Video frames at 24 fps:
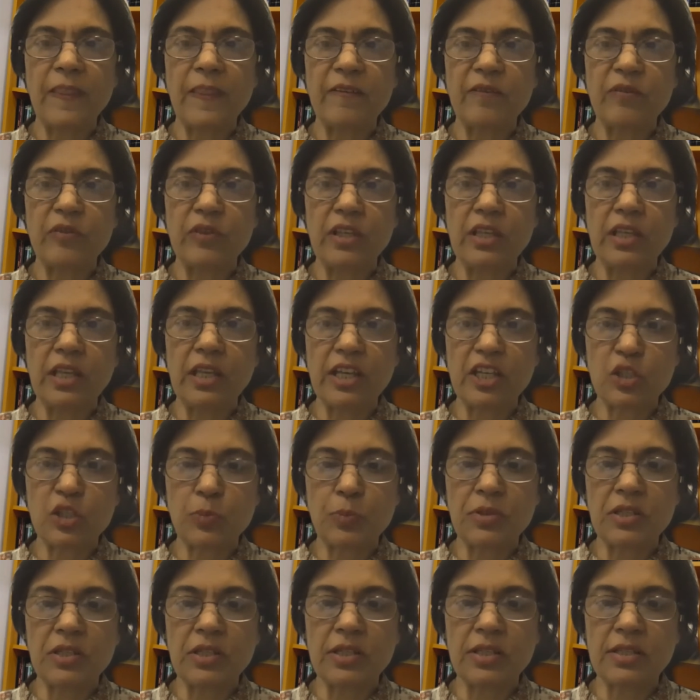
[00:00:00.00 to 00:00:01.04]
the
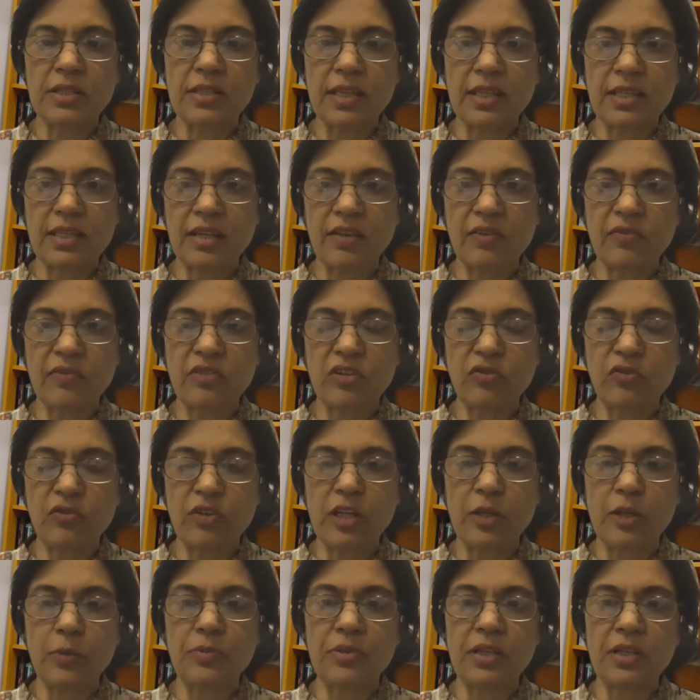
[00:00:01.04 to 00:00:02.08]
expertise that I've
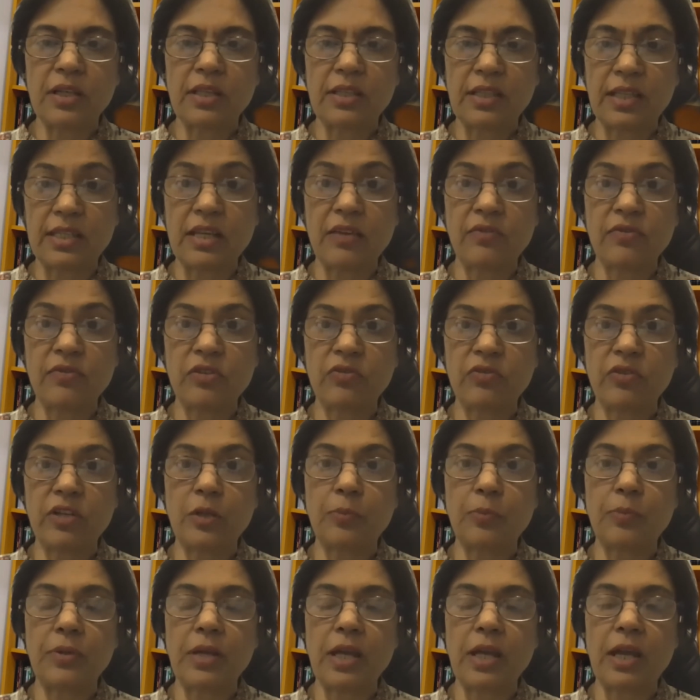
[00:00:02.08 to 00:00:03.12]

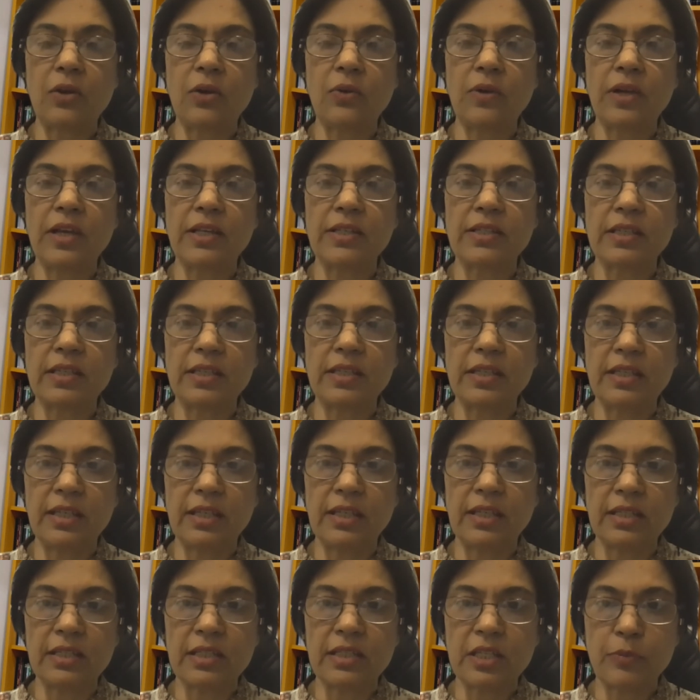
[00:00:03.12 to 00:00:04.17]
developed now as an
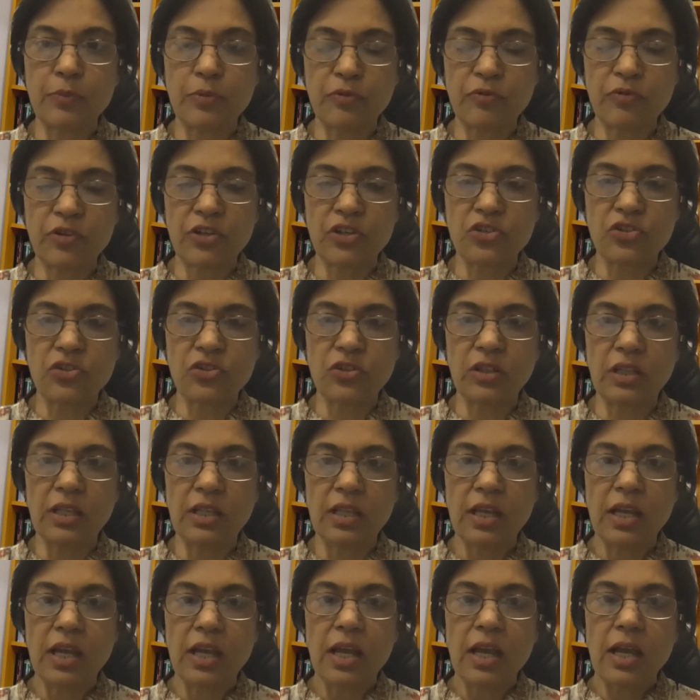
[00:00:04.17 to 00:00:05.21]
ELT professional
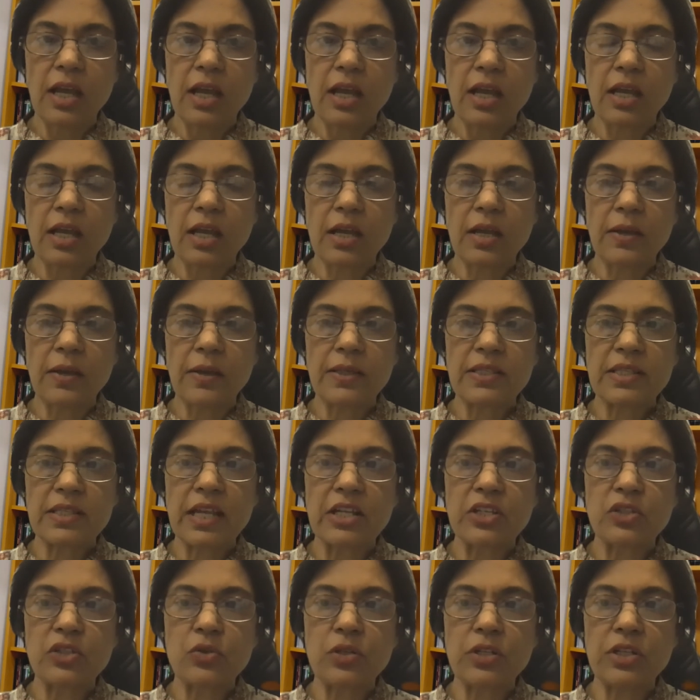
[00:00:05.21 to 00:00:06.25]
is
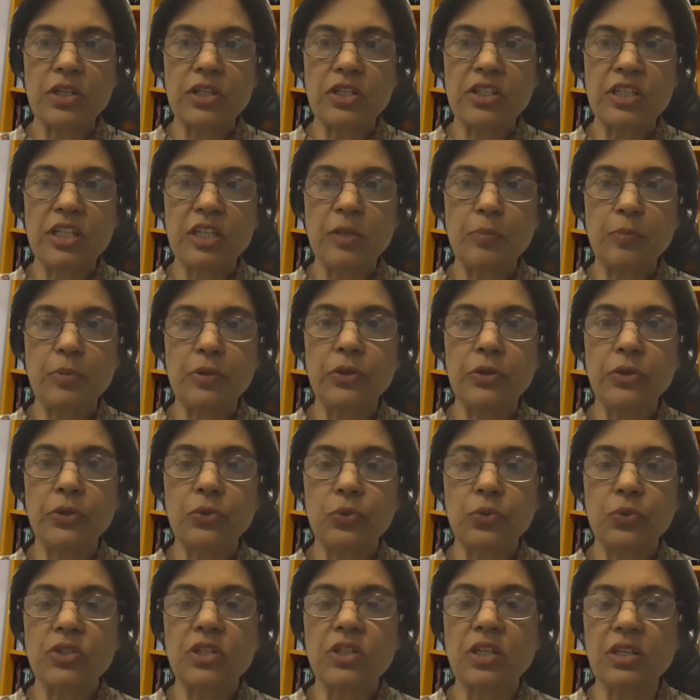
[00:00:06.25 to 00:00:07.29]
actually deeply
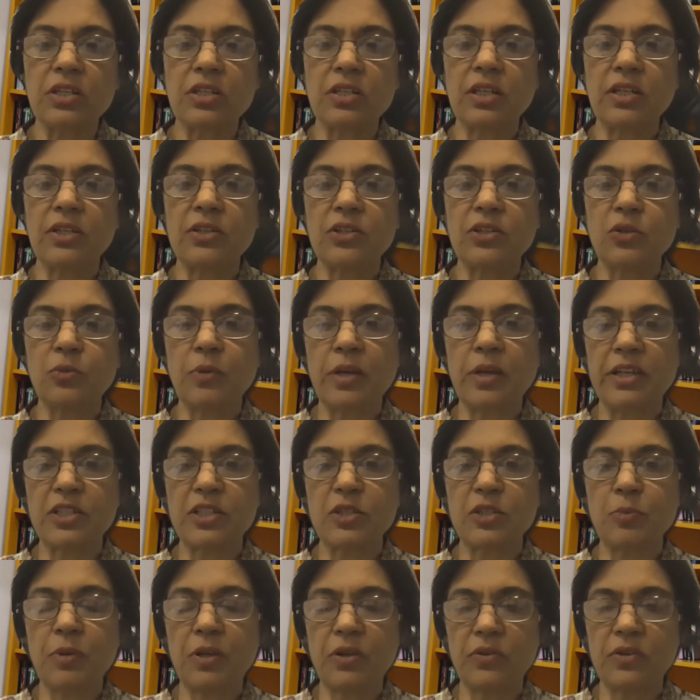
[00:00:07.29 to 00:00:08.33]
rooted into my
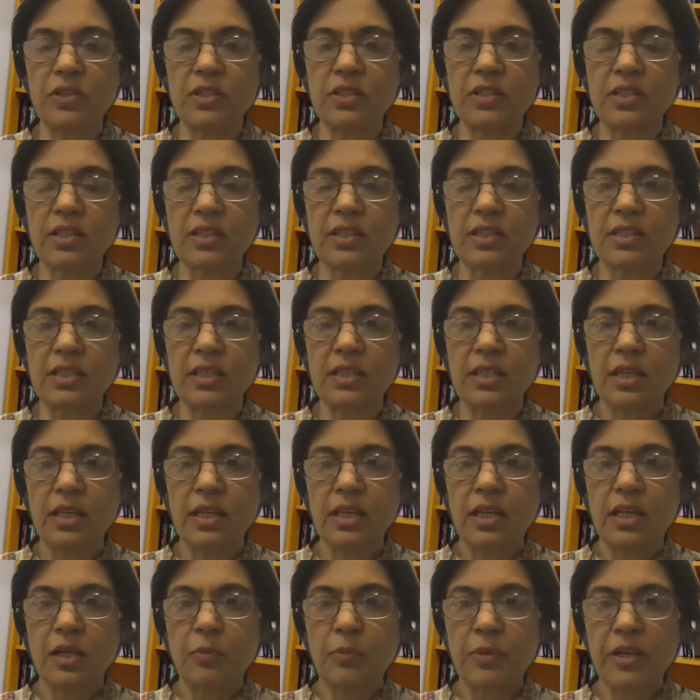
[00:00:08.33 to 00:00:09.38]
experiences.
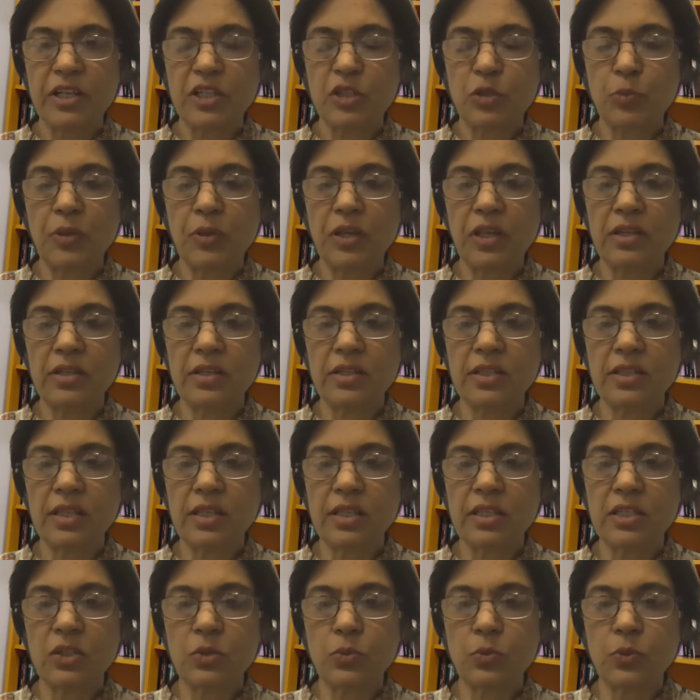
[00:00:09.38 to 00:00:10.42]
My
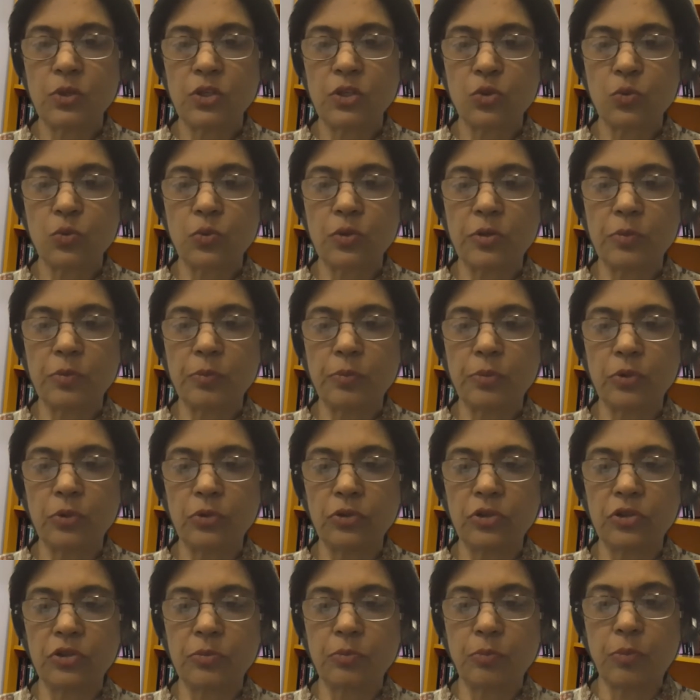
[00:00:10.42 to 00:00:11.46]
experiences, which were
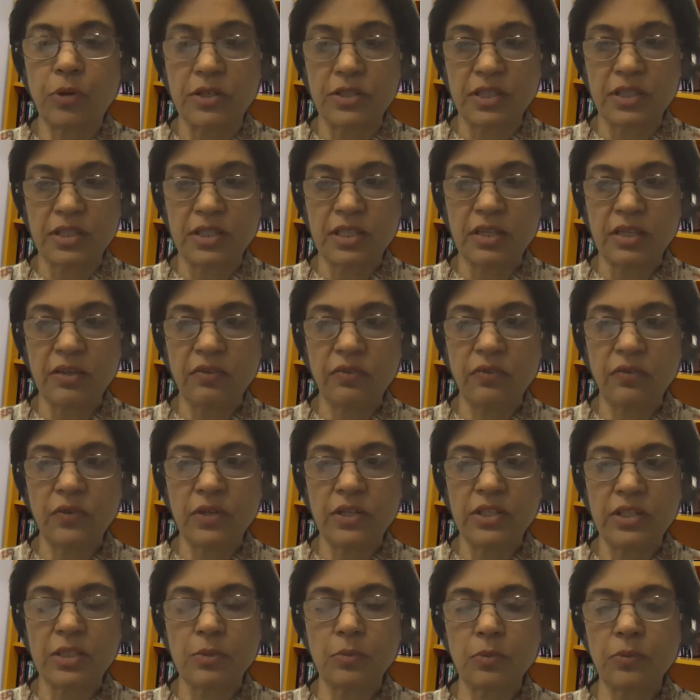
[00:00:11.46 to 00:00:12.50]
both positive
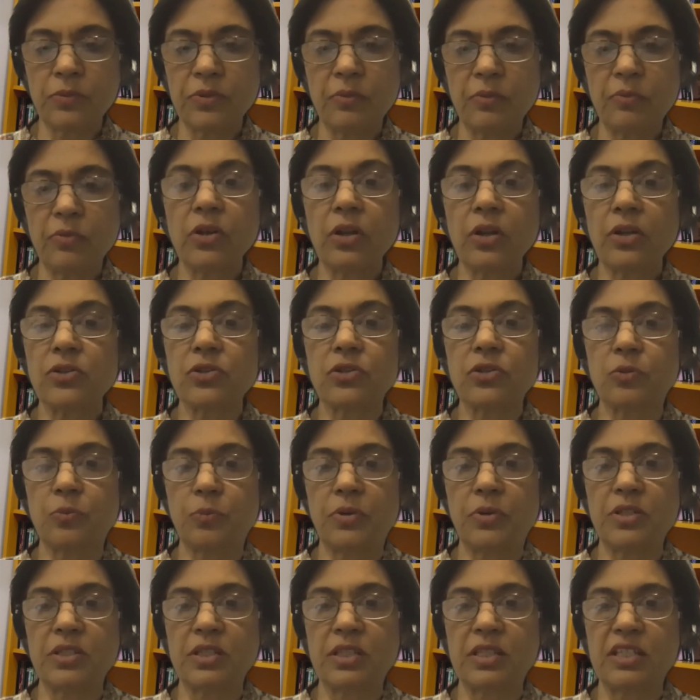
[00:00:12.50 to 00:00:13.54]
and some of them were not so
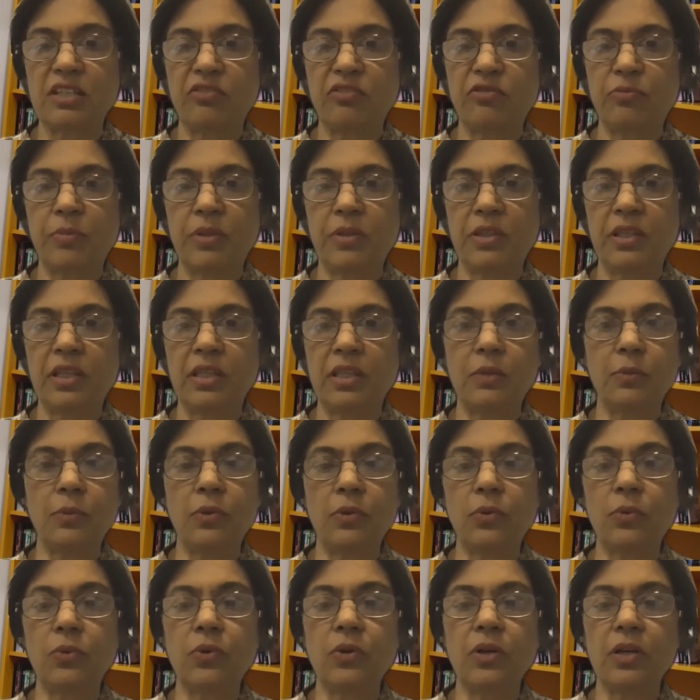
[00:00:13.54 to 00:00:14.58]
positive, but then they were
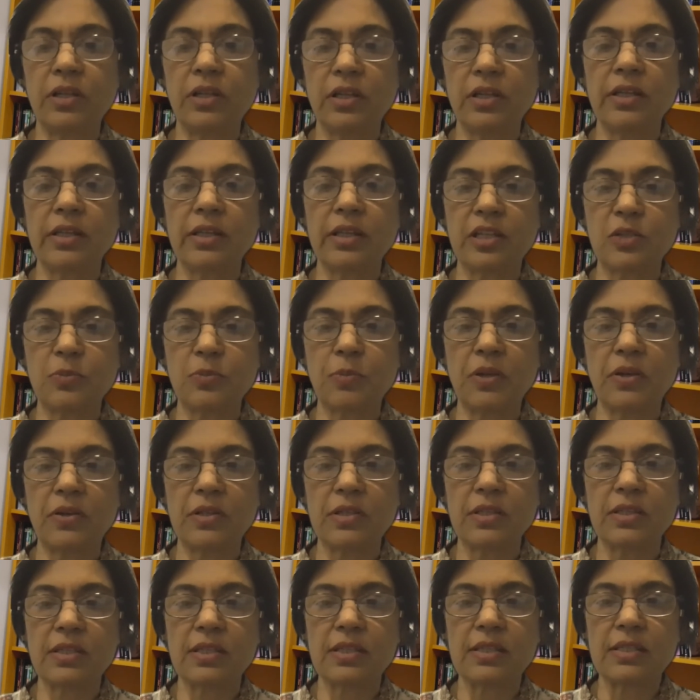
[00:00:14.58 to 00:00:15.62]
all learning
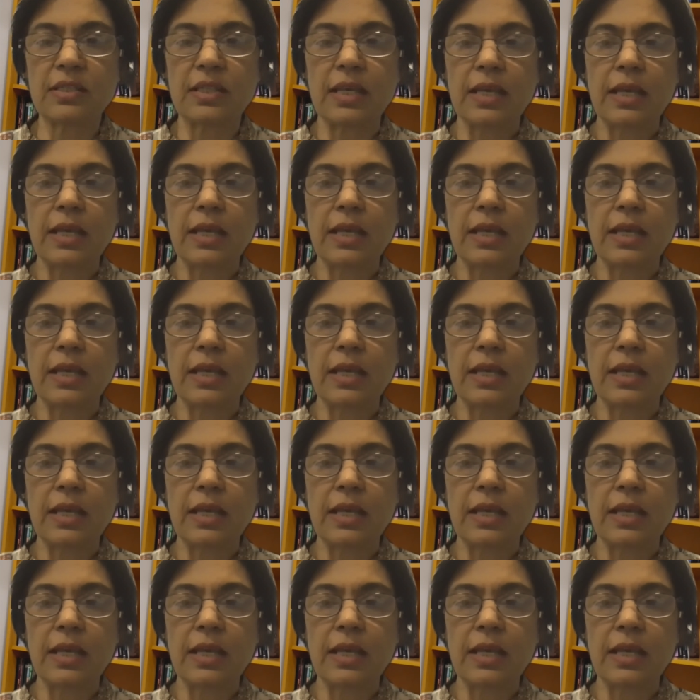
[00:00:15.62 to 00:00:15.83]
experiences.